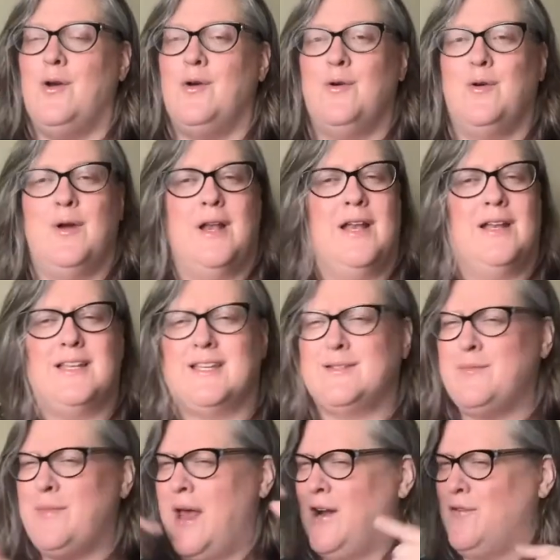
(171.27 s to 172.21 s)
And it
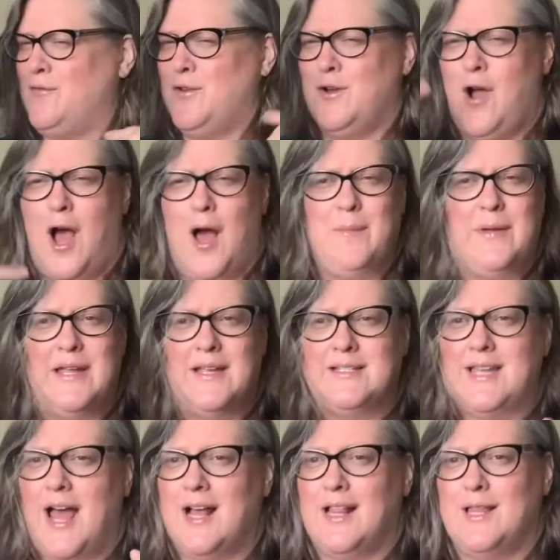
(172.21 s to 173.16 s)
doesn't matter if you copy
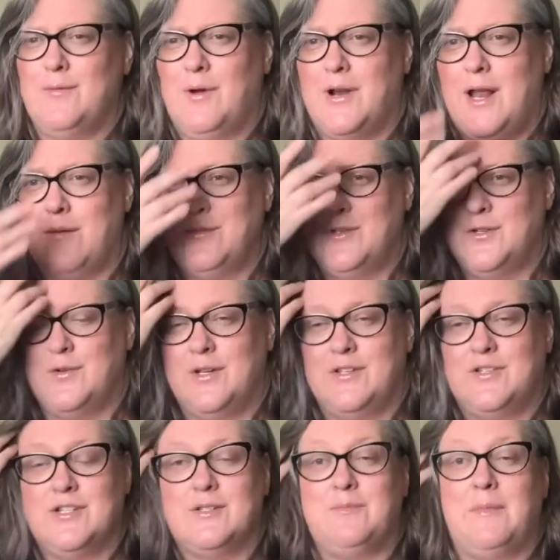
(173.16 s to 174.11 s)
exactly what I'm
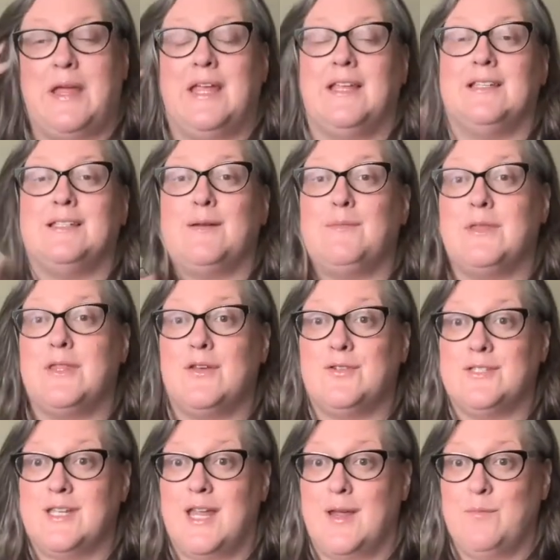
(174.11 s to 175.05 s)
doing, just making some of
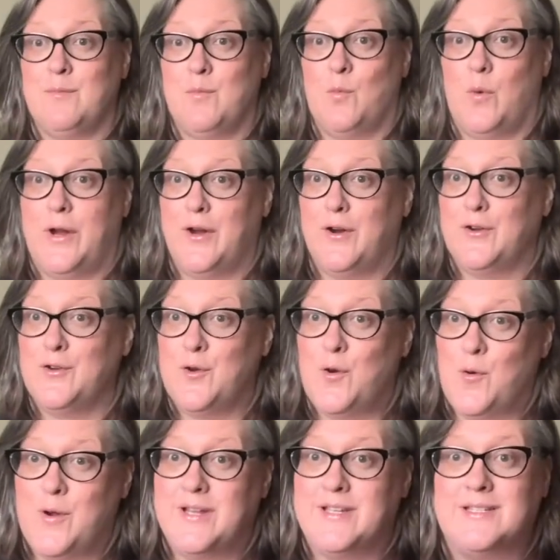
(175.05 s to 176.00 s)
those same weird
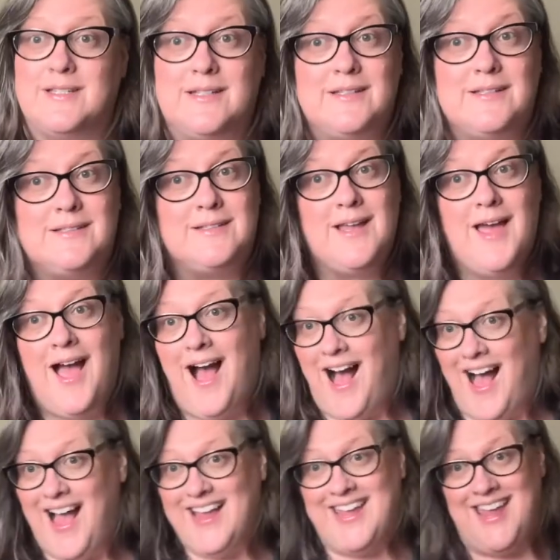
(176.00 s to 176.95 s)
noises.
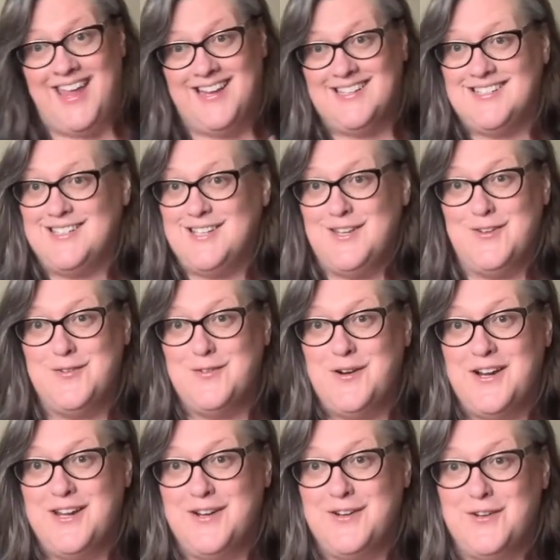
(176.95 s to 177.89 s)
I can't see you
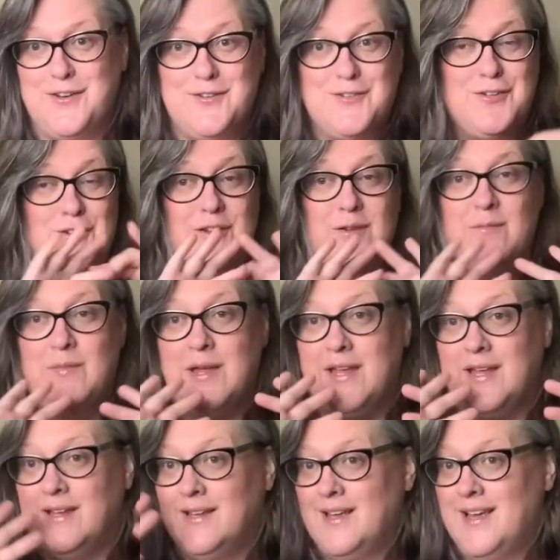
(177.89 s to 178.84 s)
or hear you, so you can
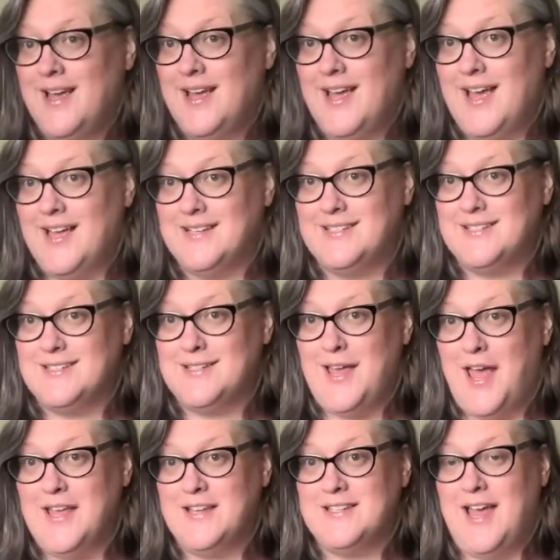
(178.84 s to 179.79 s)
be as
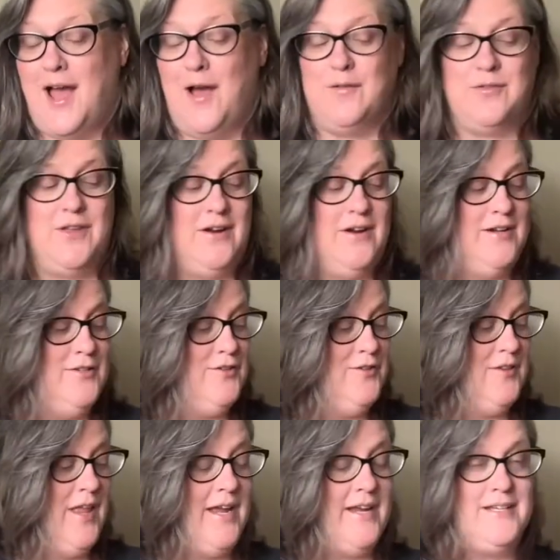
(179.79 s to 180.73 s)
out there as
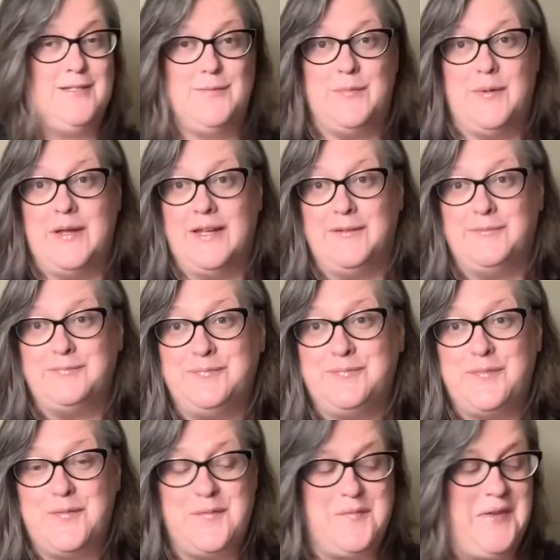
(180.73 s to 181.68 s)
you like to be.
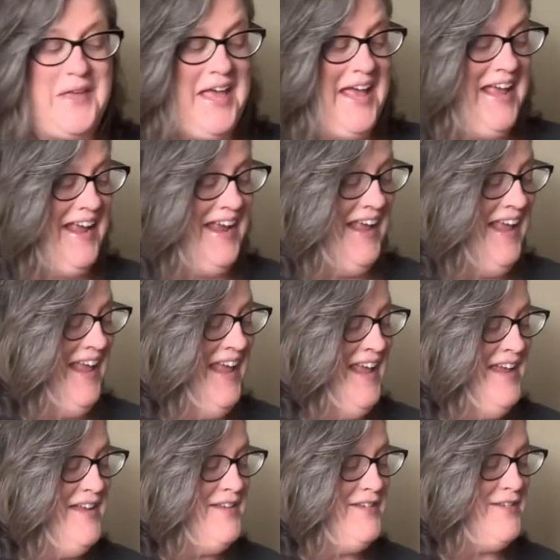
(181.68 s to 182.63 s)
Okay,
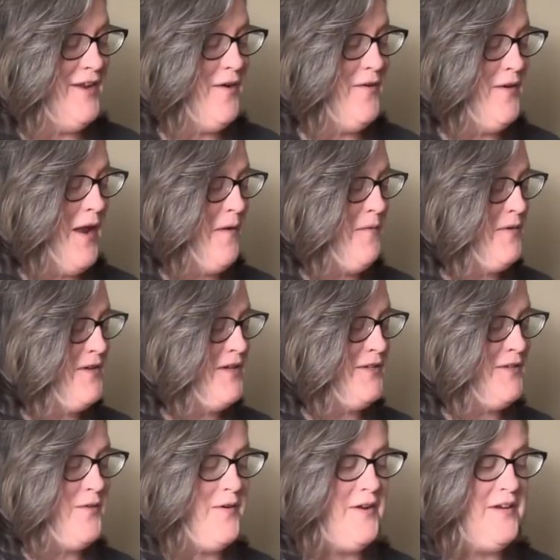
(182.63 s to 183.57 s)
so now we're
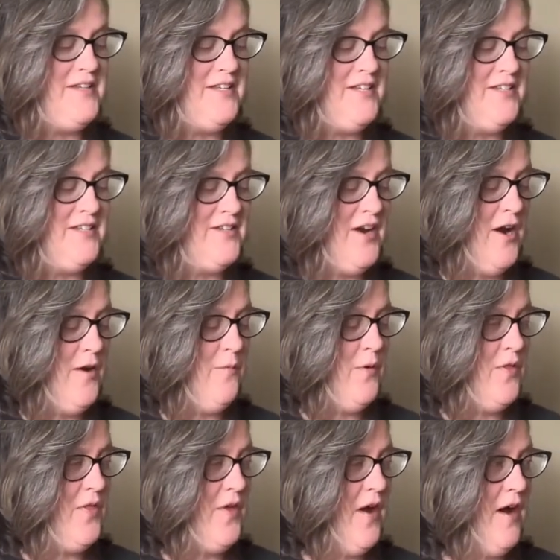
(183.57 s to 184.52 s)
just going to start
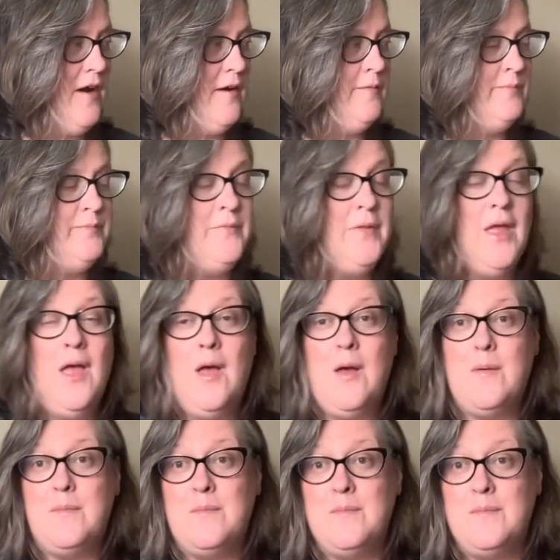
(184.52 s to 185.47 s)
with our
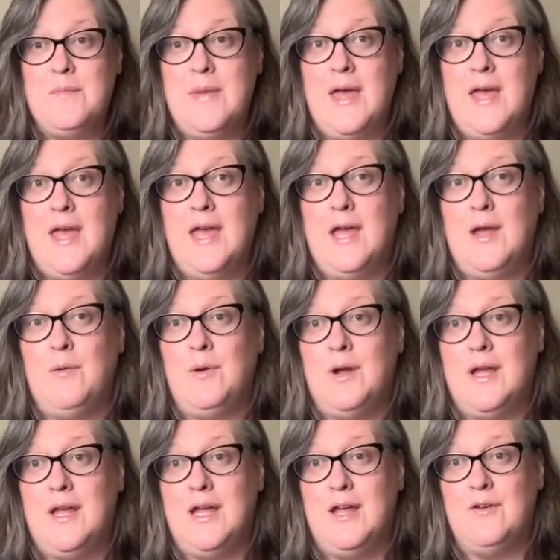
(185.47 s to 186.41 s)
May
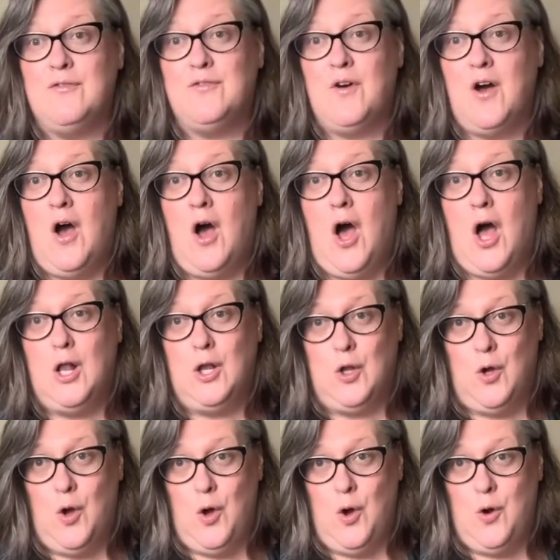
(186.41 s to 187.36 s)
we
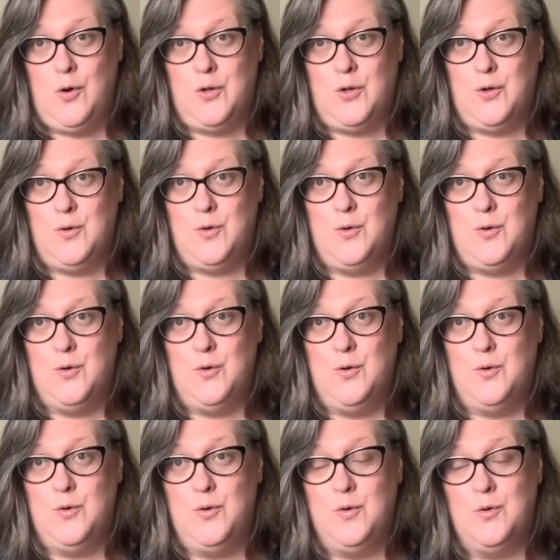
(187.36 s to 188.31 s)
follow
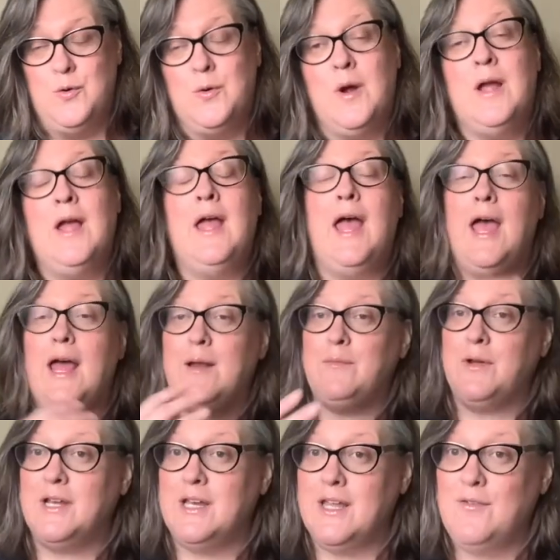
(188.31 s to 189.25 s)
you. And I'm
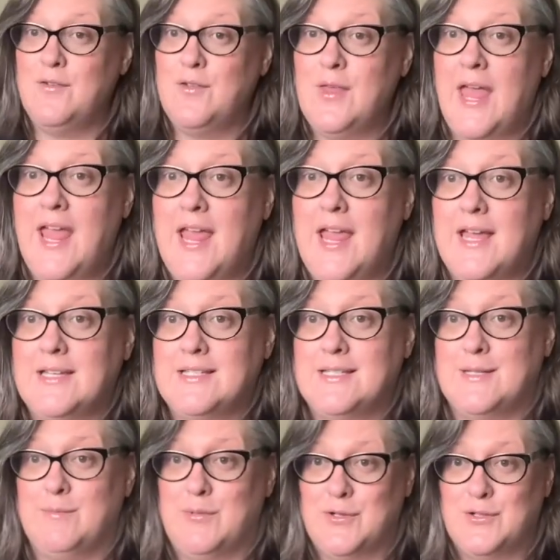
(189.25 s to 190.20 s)
going to give you the hand
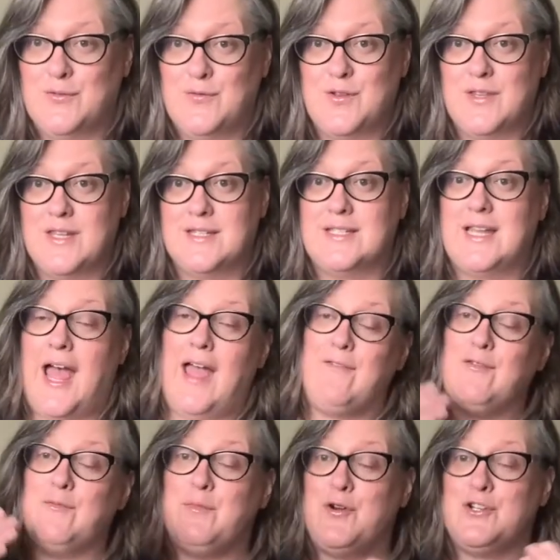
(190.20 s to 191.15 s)
symbols for this. I
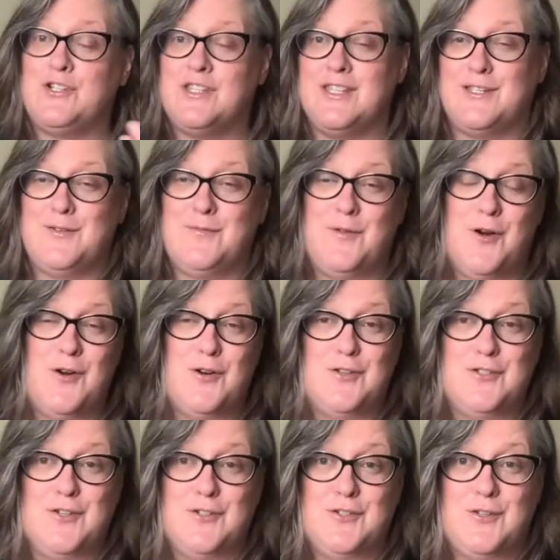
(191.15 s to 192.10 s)
haven't pushed this in
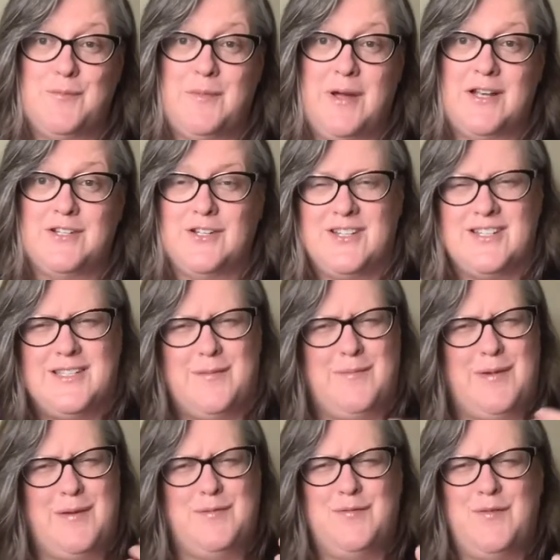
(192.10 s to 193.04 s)
rehearsal so much because
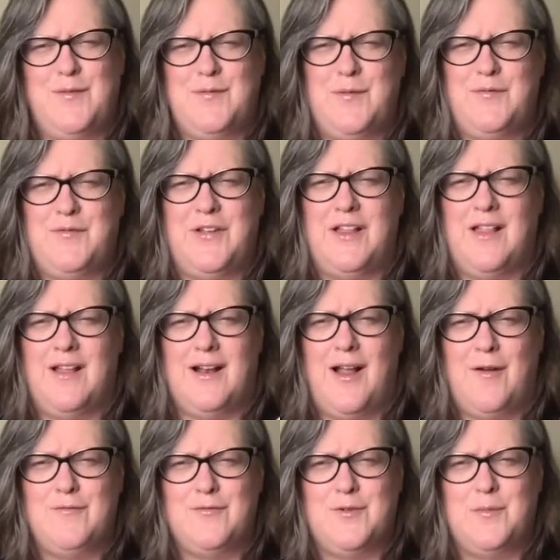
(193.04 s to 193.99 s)
sometimes people feel
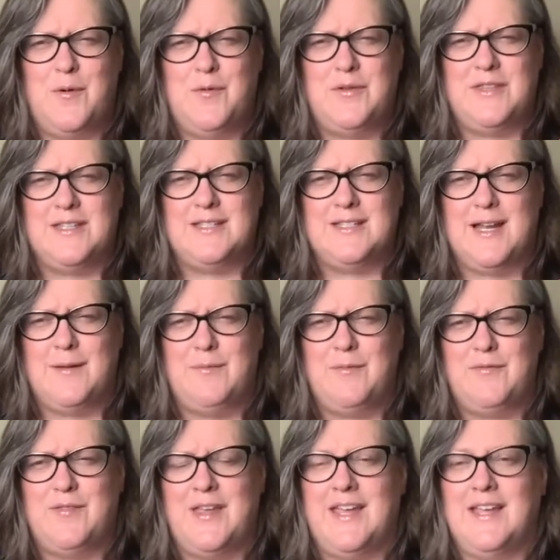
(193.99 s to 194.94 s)
uncomfortable with this type
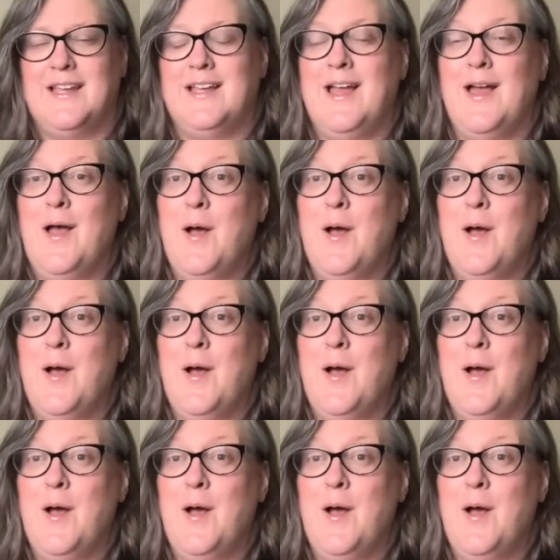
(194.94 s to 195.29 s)
of thing.